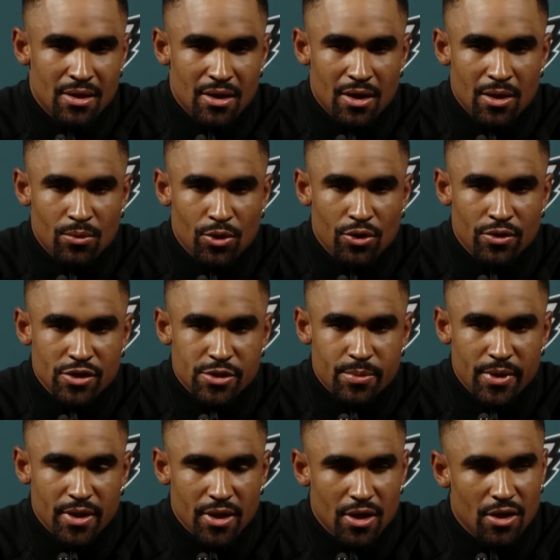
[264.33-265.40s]
we're going to
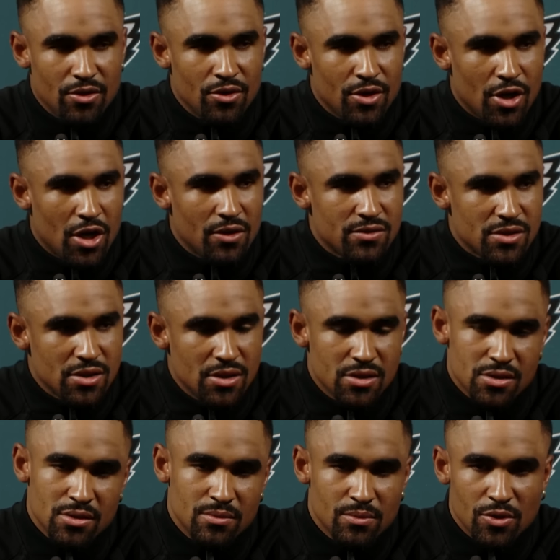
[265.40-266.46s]
spend together in the off
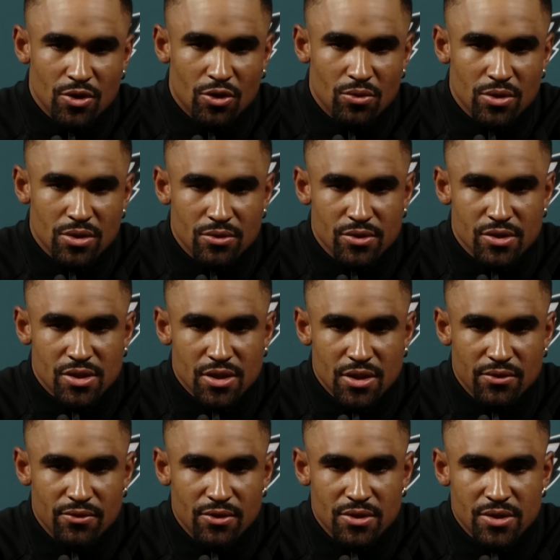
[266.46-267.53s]
season, you know, with the
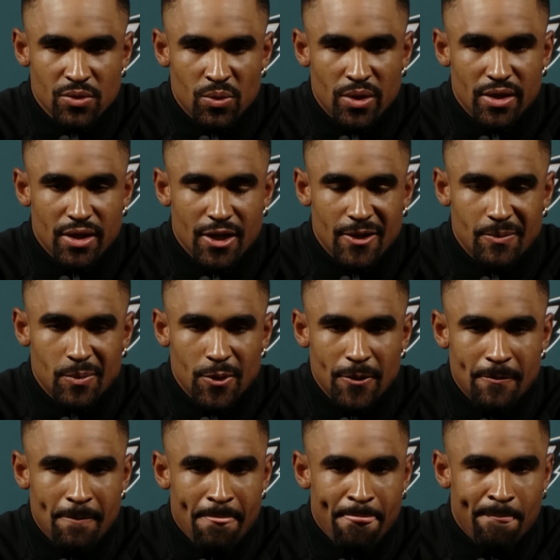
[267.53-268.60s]
receivers and whatnot.
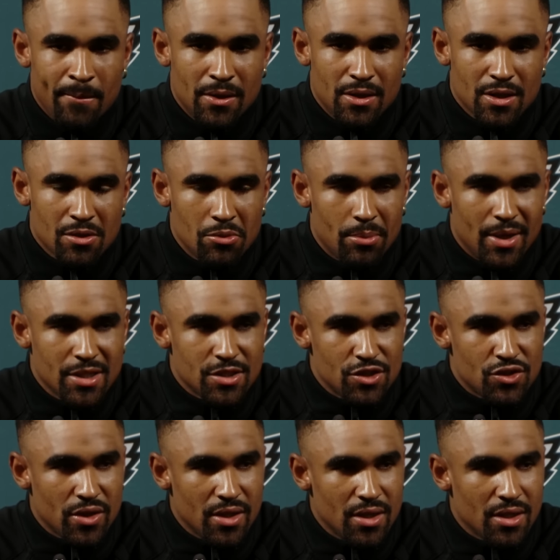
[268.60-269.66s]
But coming back to
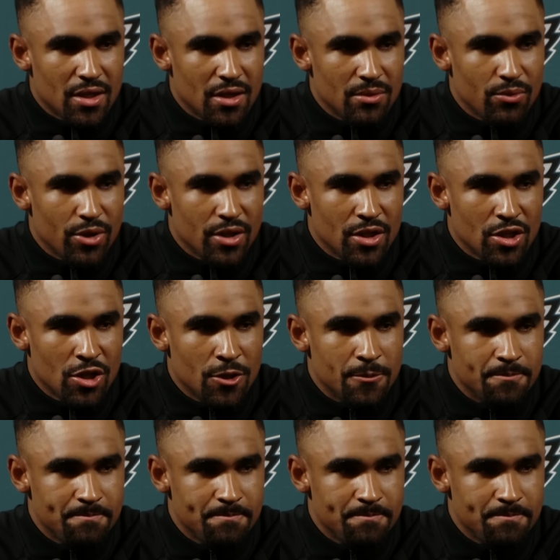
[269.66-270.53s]
training camp, ready to go.